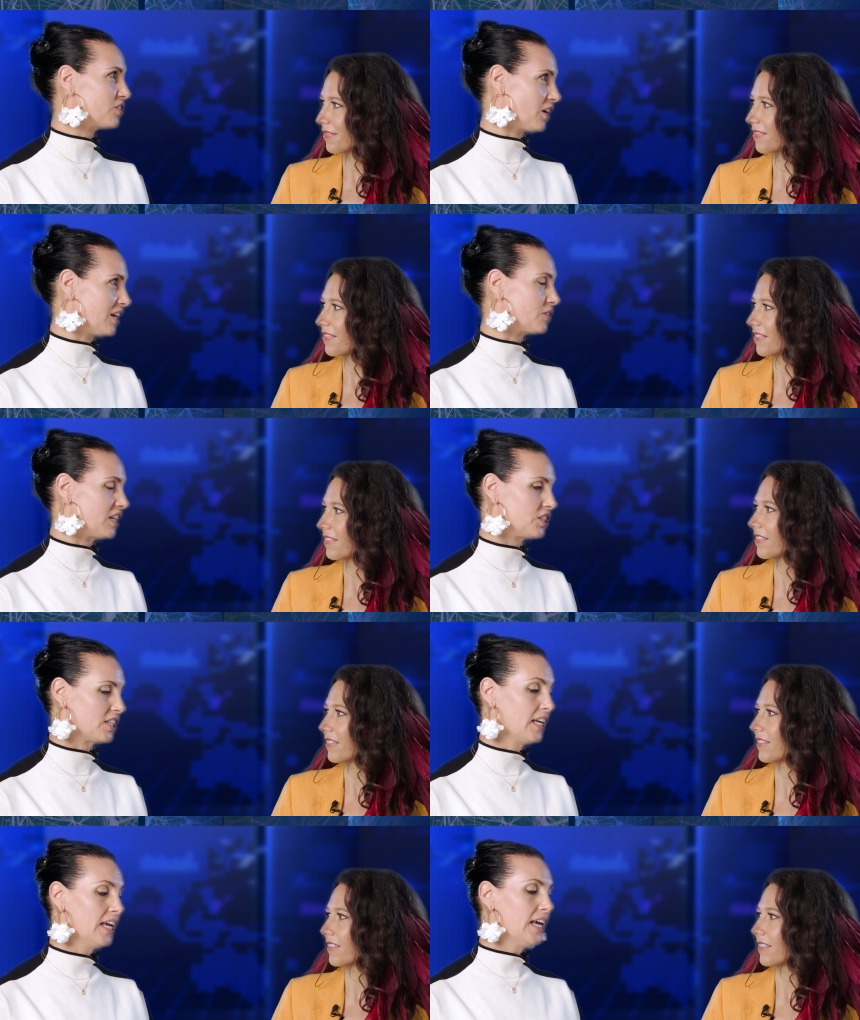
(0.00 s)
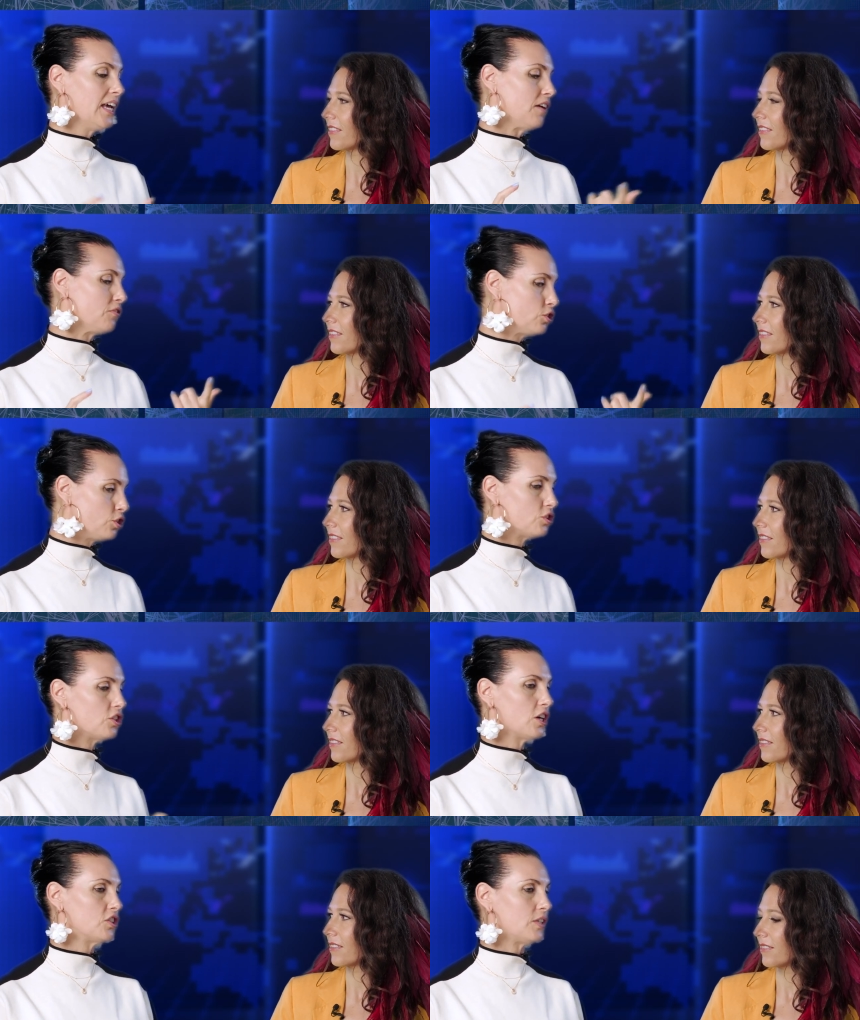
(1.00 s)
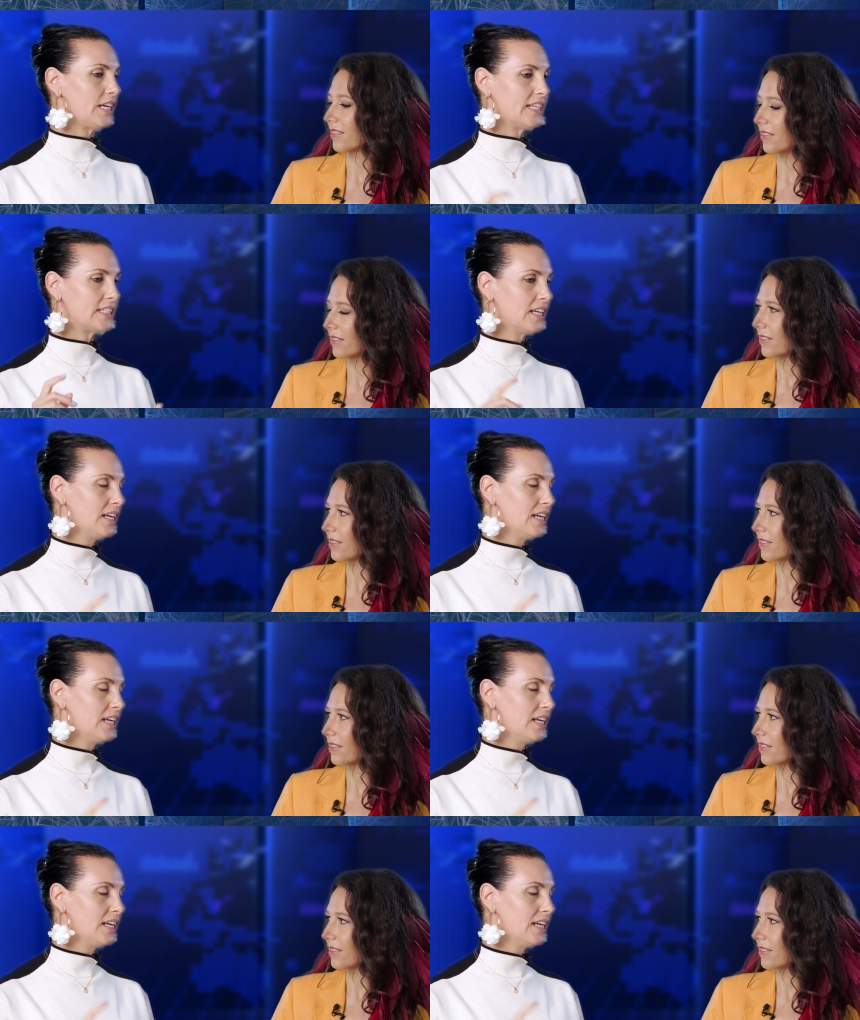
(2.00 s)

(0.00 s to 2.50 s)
Speaker 1: to hydration. If you choose not to eat,